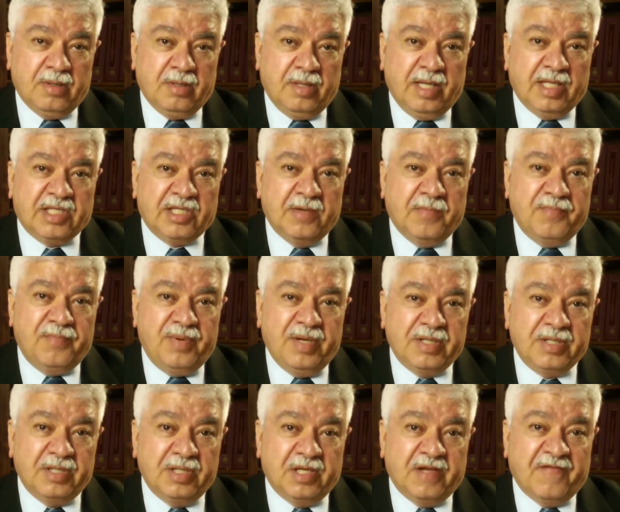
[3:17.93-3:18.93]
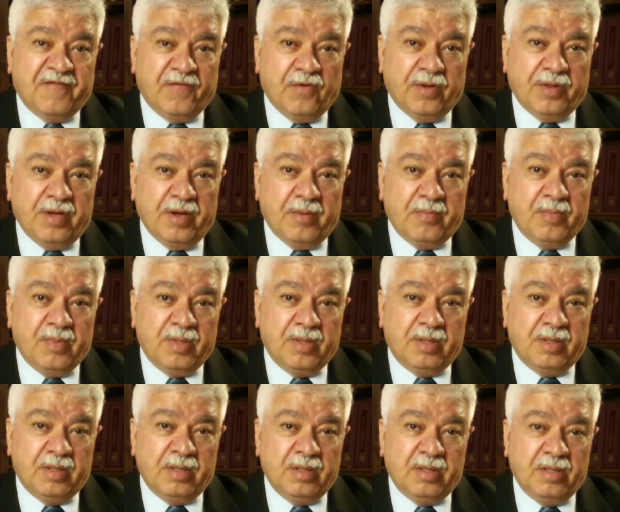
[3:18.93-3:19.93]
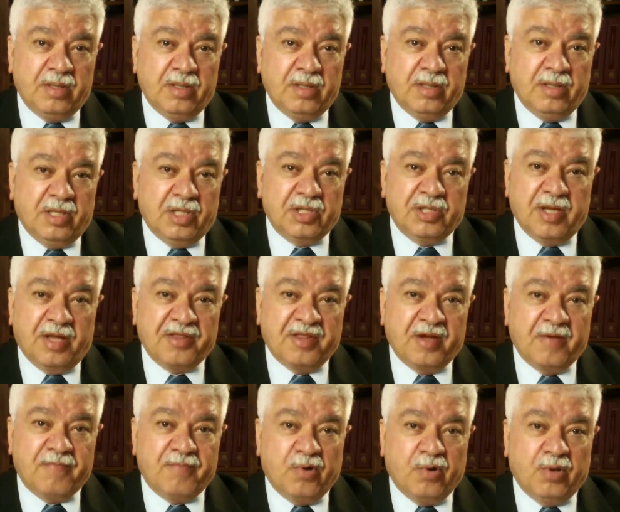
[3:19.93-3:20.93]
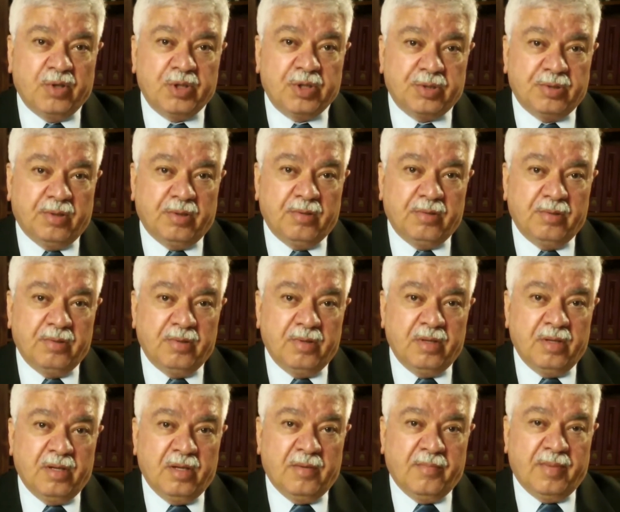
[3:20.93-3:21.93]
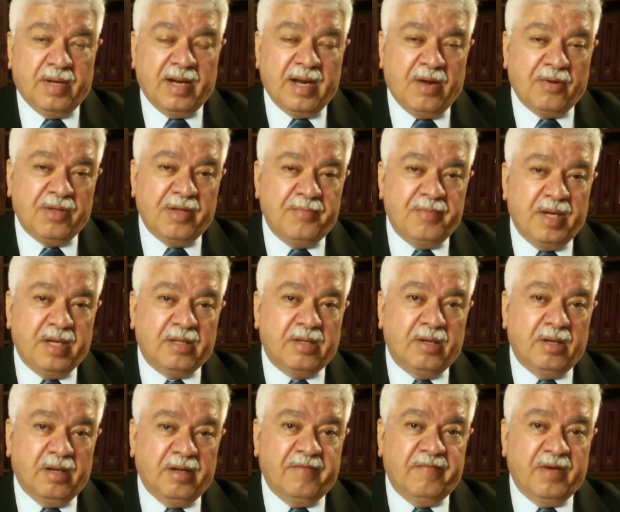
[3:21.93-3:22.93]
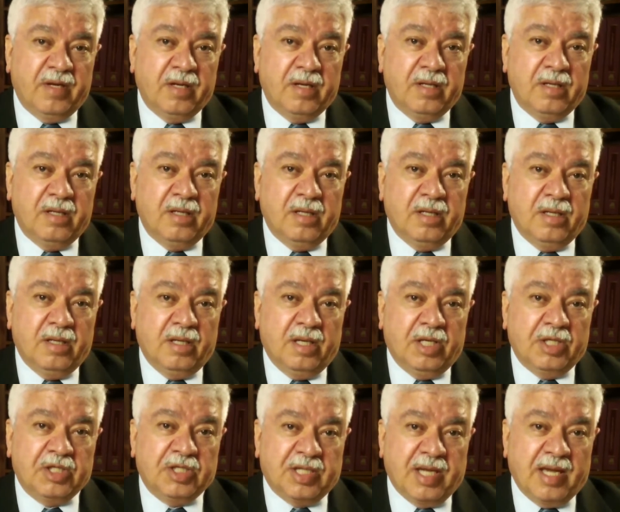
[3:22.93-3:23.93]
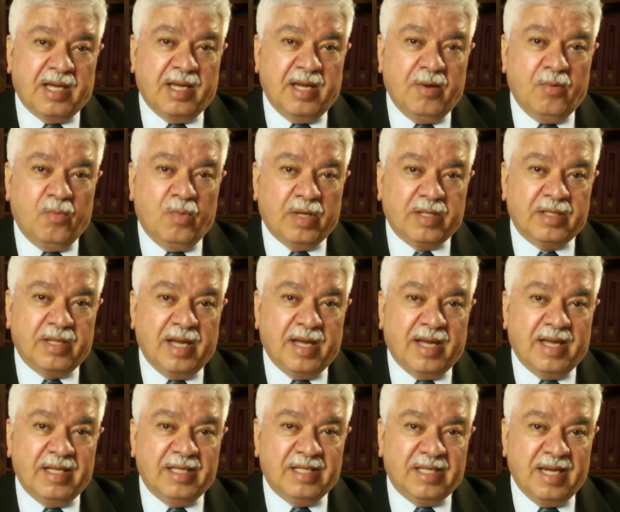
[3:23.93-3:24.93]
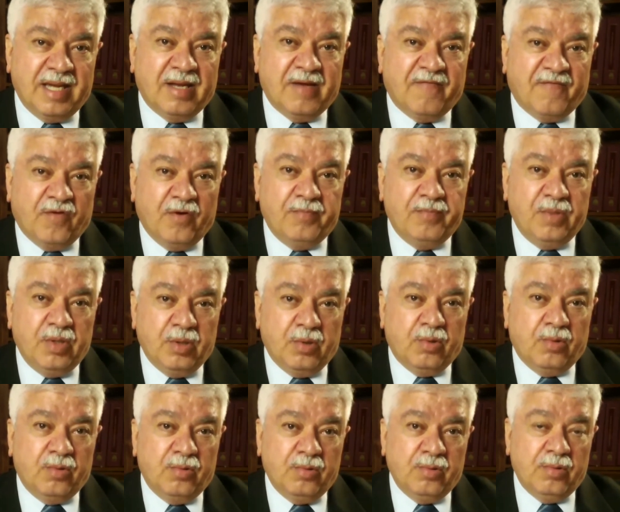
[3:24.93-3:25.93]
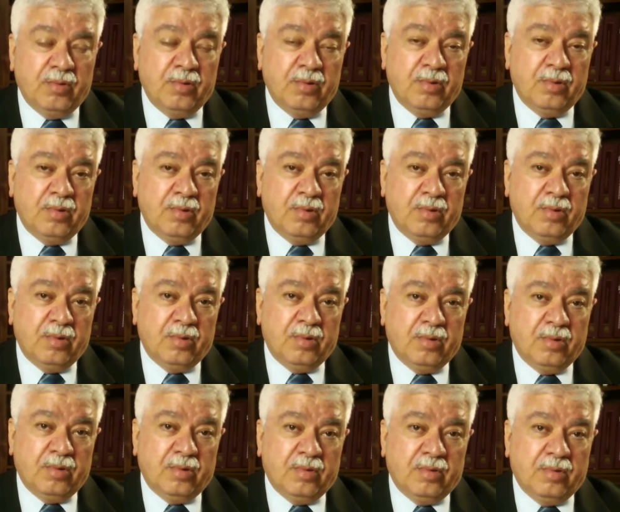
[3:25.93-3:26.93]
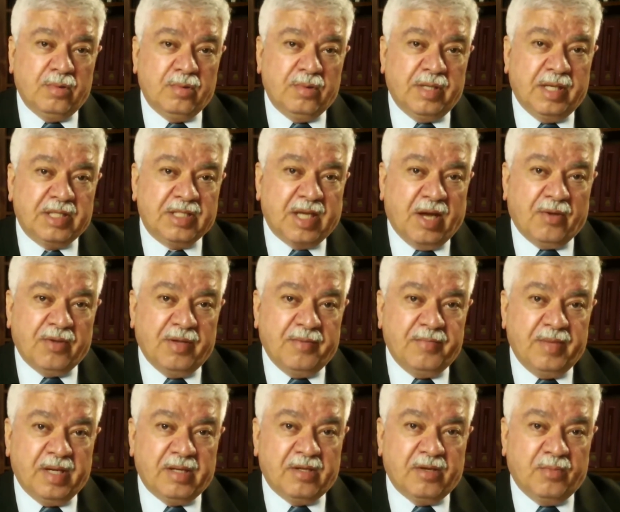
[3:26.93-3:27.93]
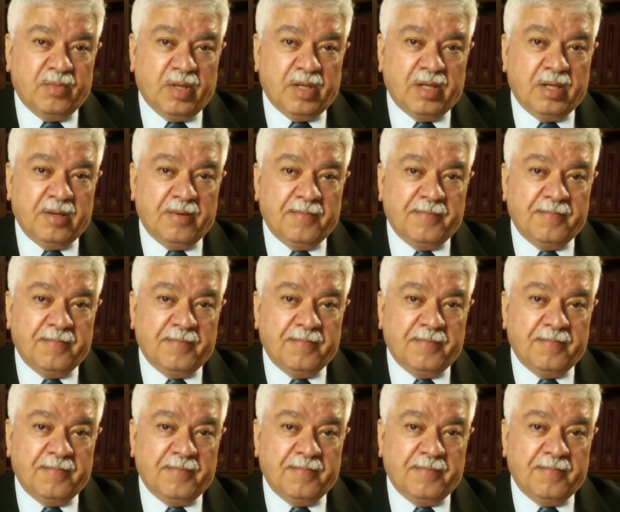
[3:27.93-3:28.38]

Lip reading: It's a business for them. There's nothing personal, but how they make their living is taking what they can take from you. That's how they make their money.